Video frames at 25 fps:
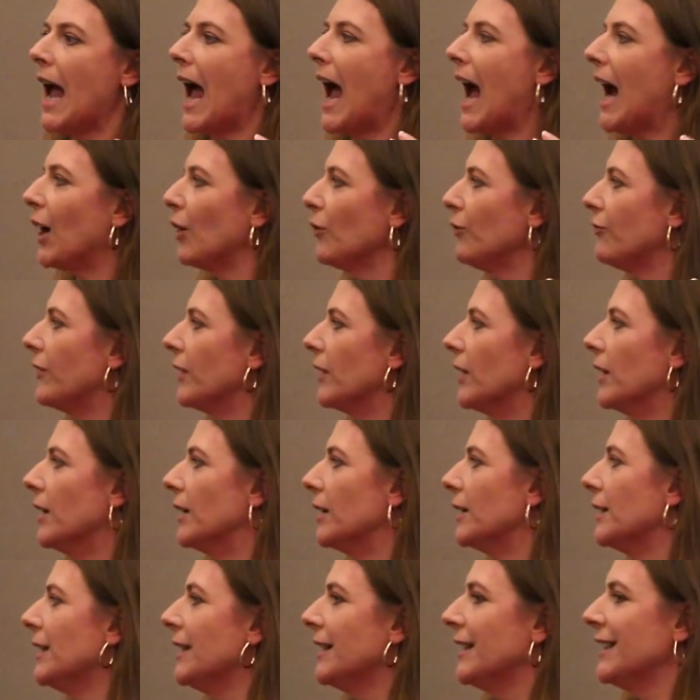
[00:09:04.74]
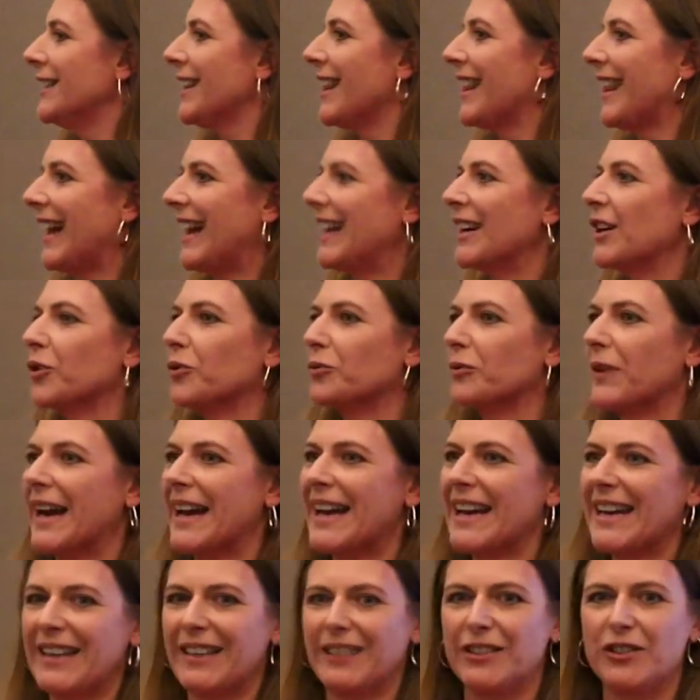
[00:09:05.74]
alpha theta
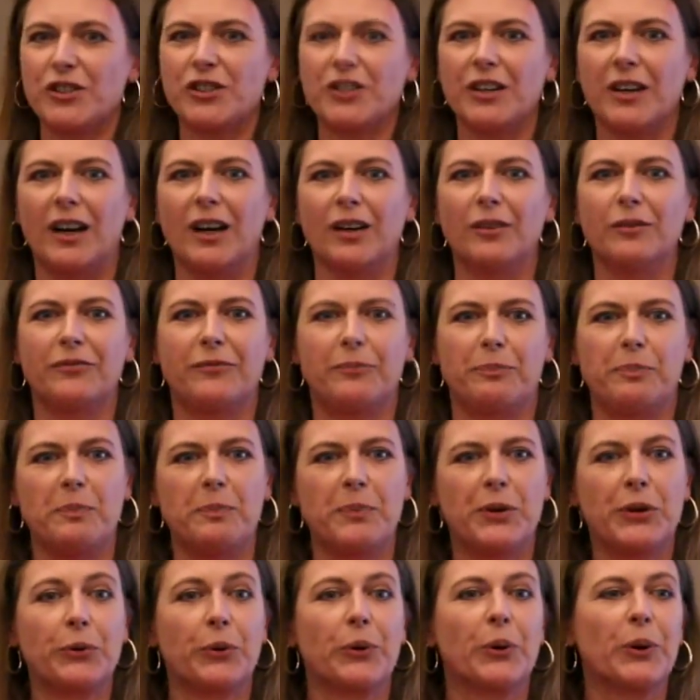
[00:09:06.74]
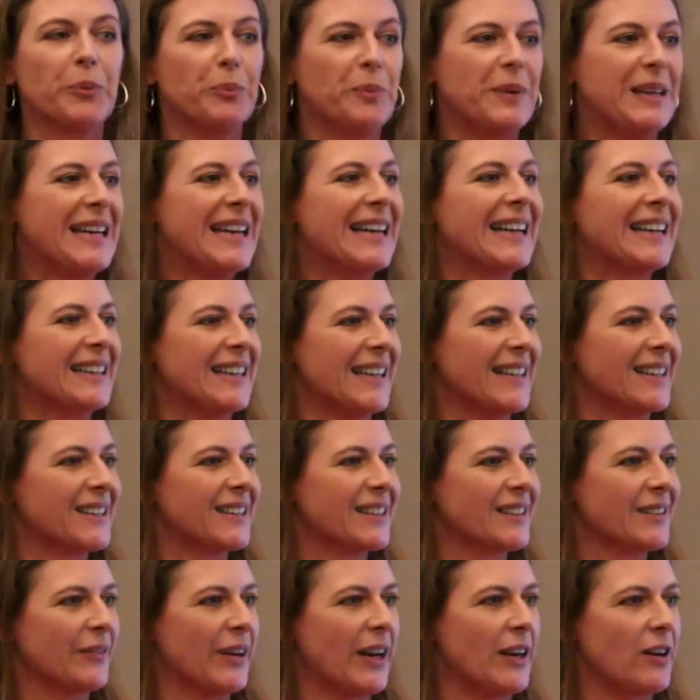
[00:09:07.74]
range of pure
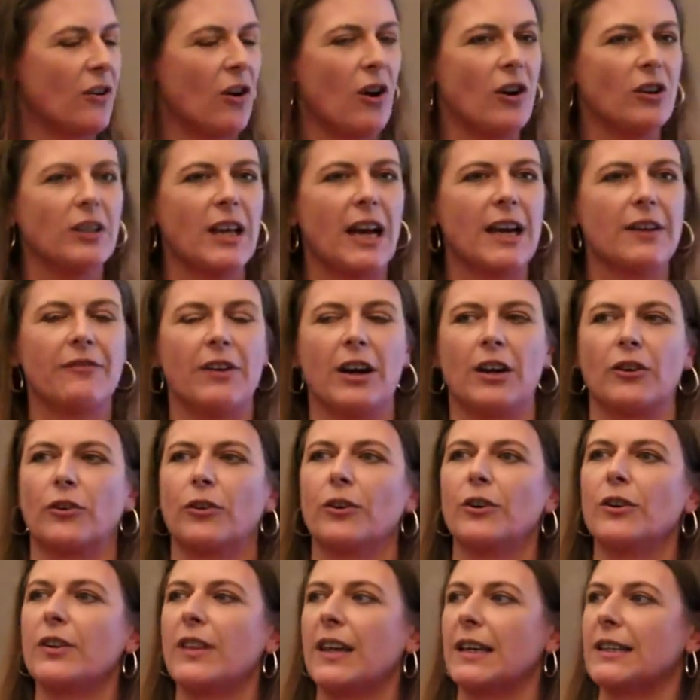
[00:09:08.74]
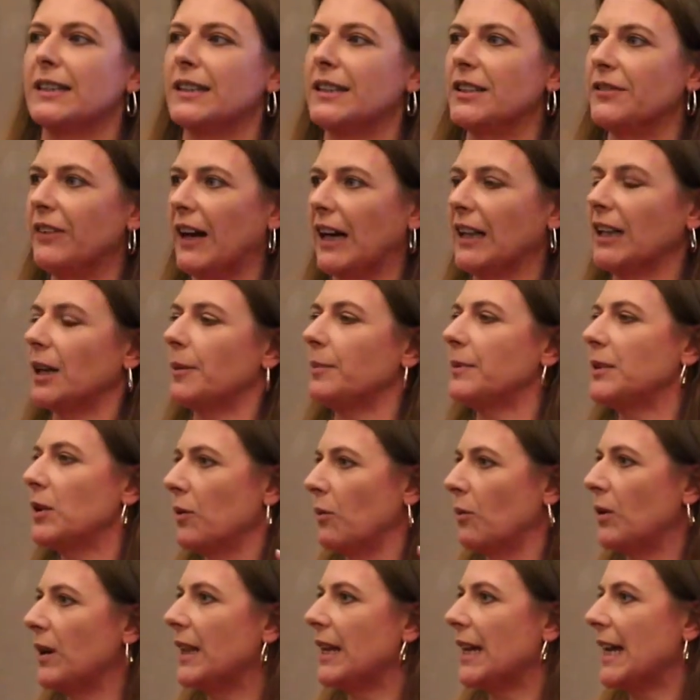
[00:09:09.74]
beingness, right? All life on Earth has developed
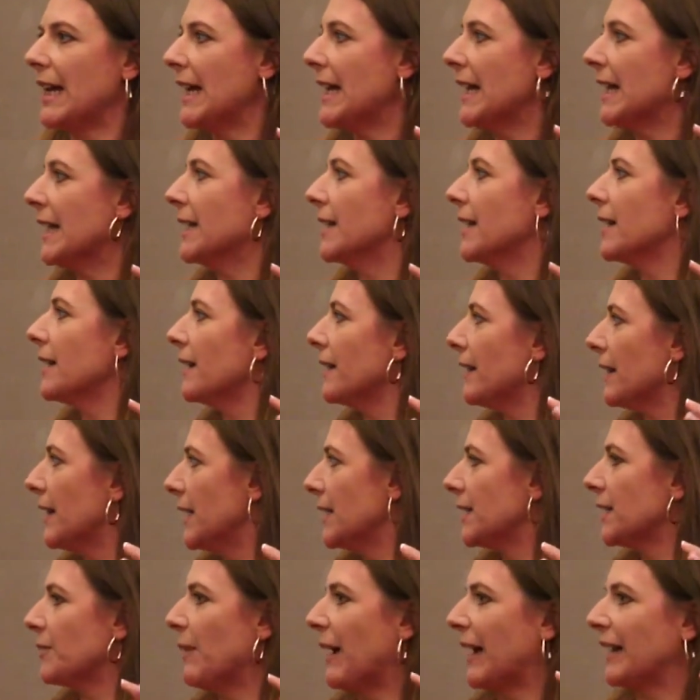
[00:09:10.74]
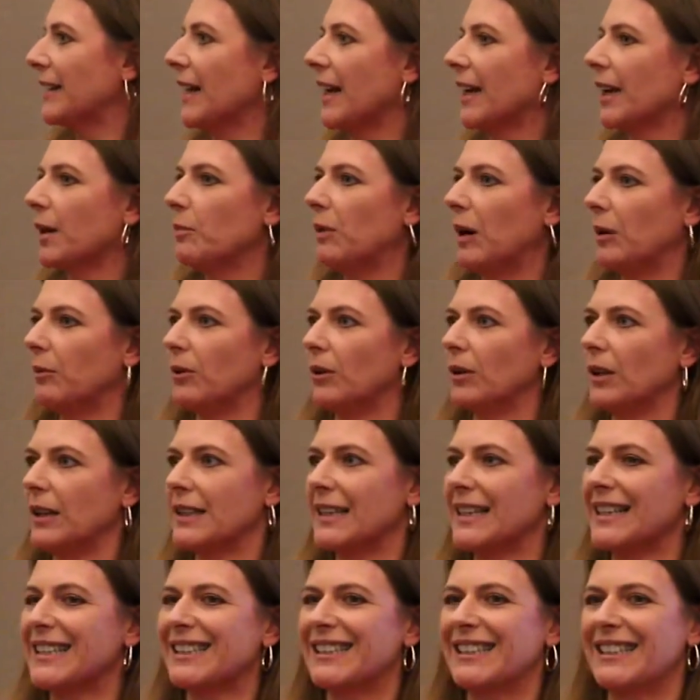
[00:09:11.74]
within this magnetic bubble
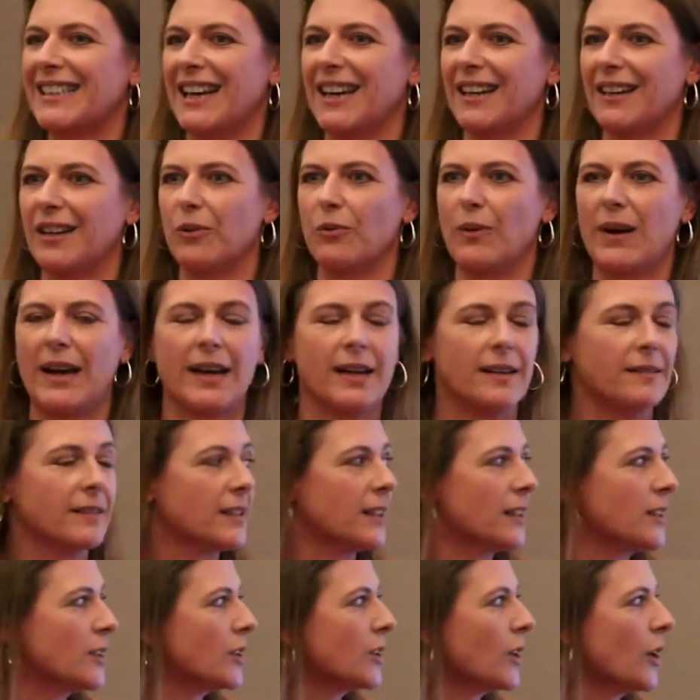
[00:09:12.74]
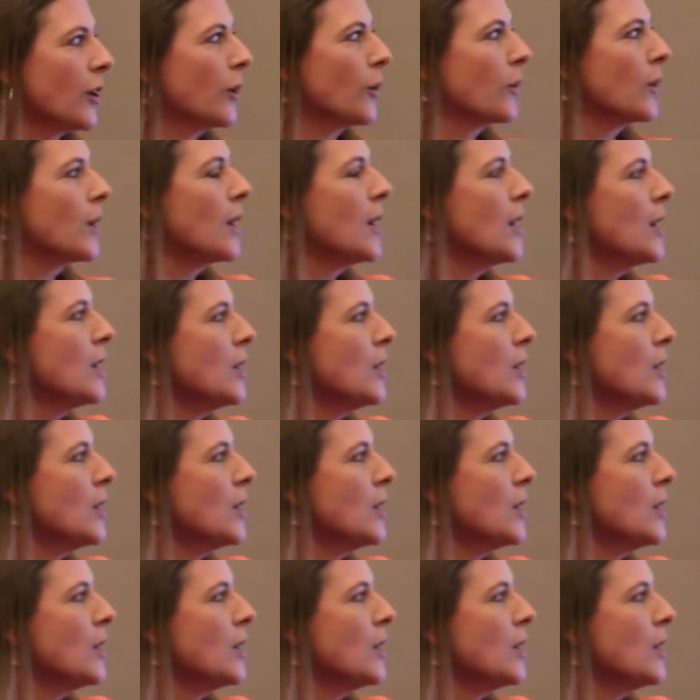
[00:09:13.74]
and these standing waves. And so